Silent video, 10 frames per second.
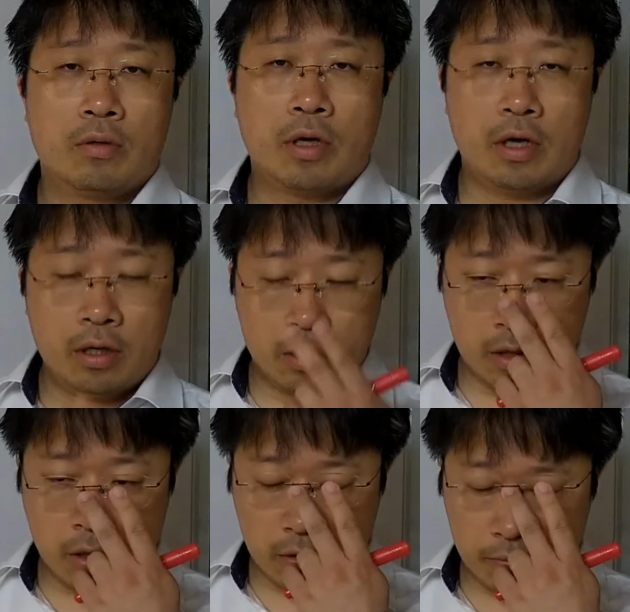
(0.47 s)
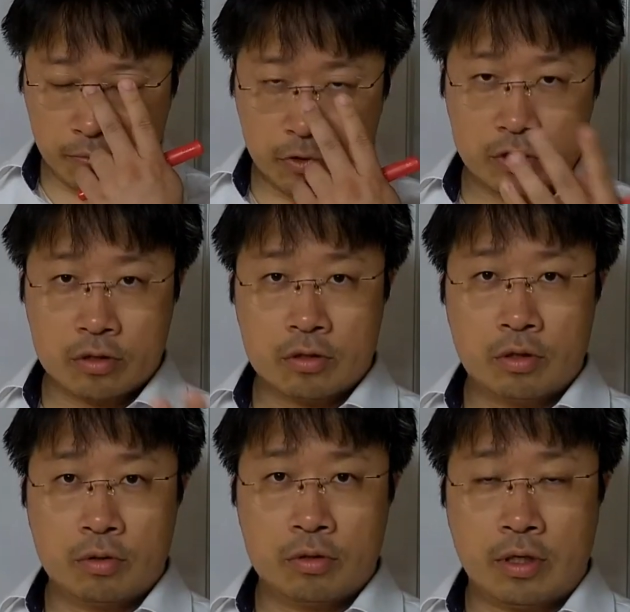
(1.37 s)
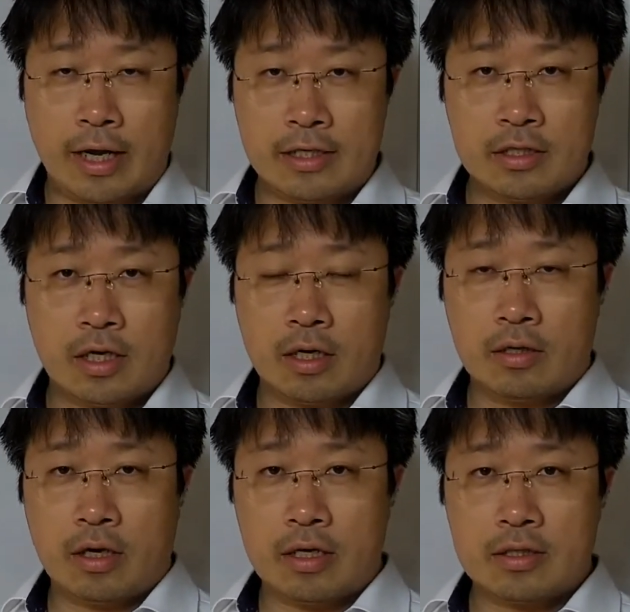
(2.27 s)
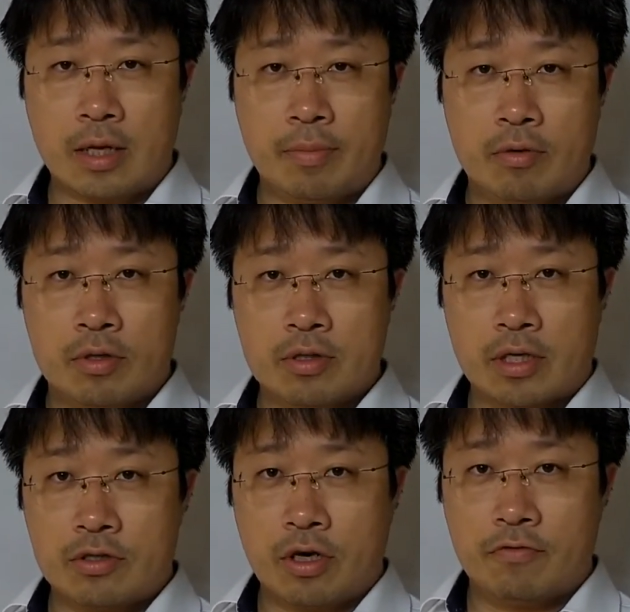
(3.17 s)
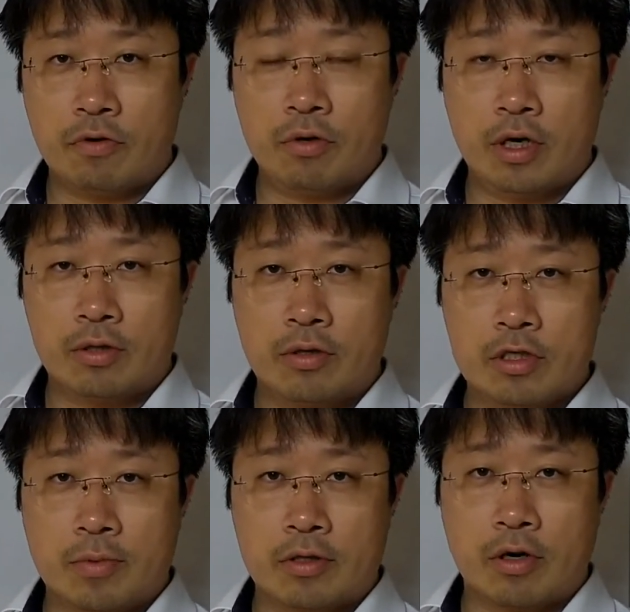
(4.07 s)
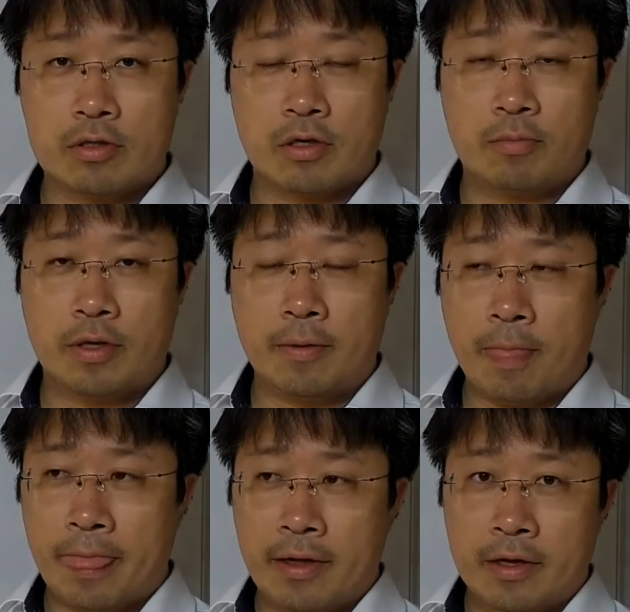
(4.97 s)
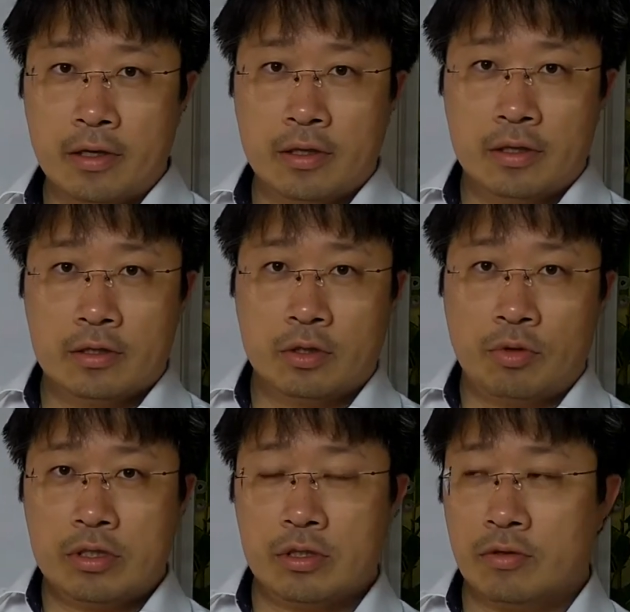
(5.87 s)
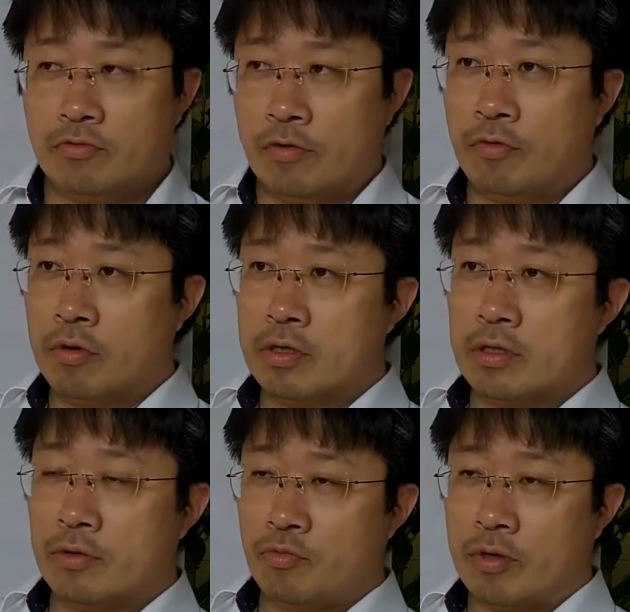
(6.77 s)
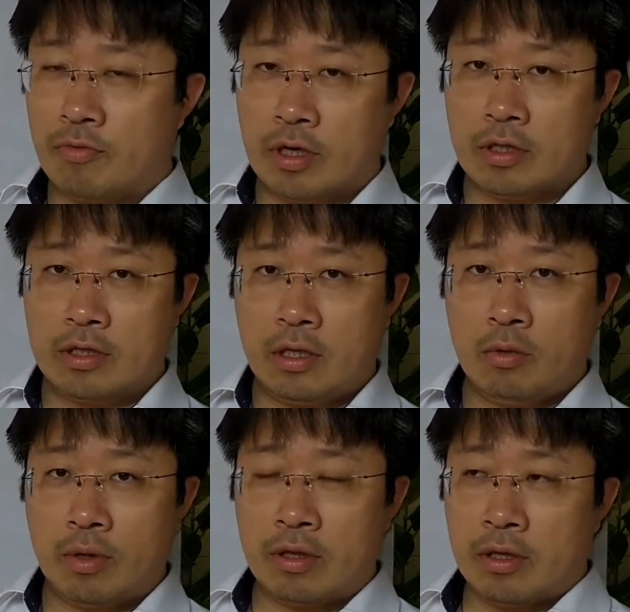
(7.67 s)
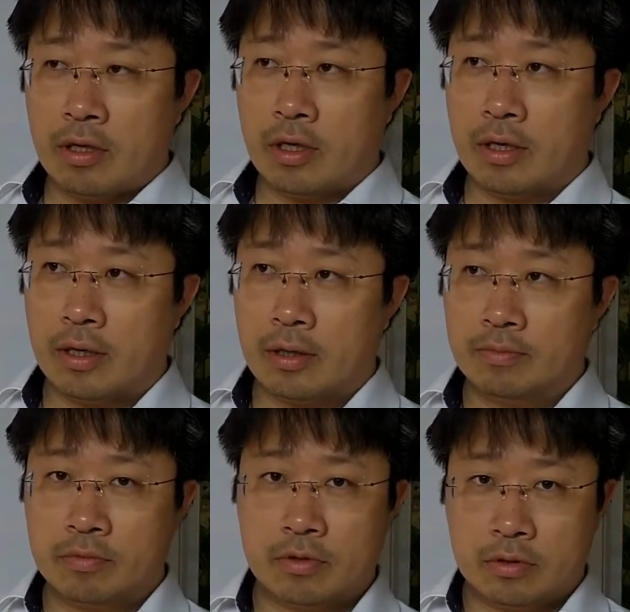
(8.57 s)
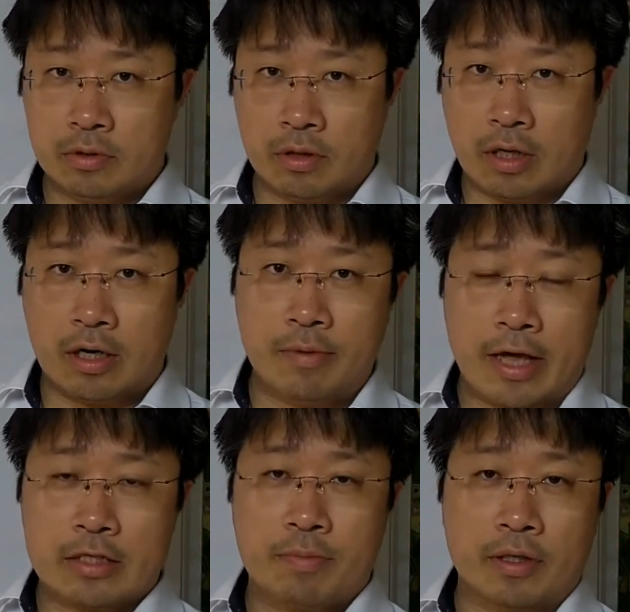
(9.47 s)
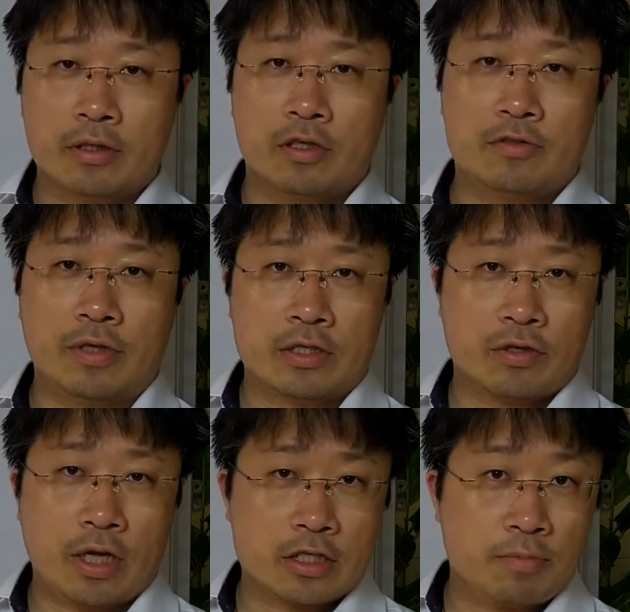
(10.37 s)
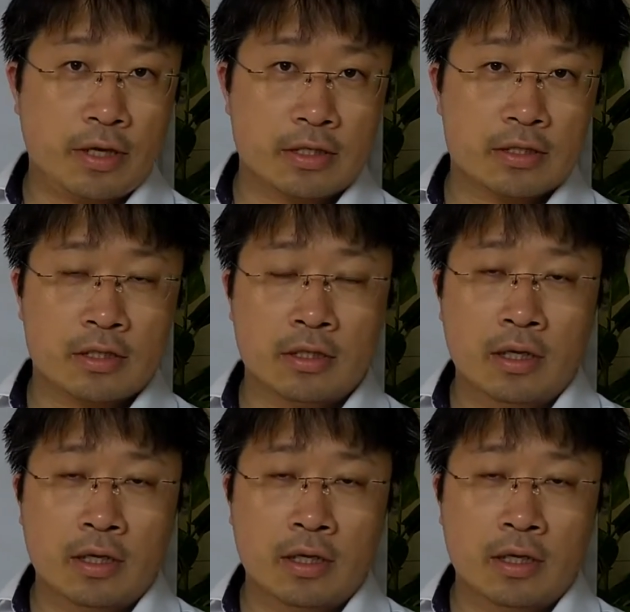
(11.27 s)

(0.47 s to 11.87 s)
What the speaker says: Okay, so the last topic was X-ray photoelectron spectroscopy. The reason we focus on, we can deal with a lot of aspect of XPS,